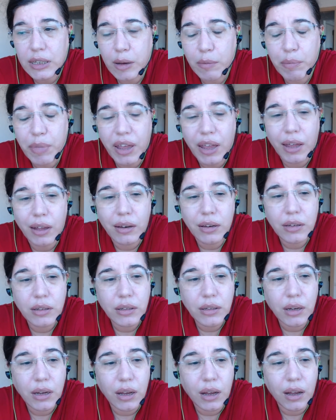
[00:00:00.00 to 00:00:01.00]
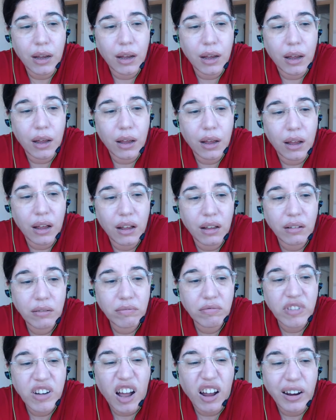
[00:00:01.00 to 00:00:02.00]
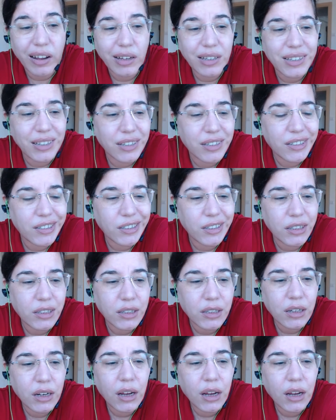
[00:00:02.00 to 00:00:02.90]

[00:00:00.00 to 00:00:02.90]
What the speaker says: a bit non existent.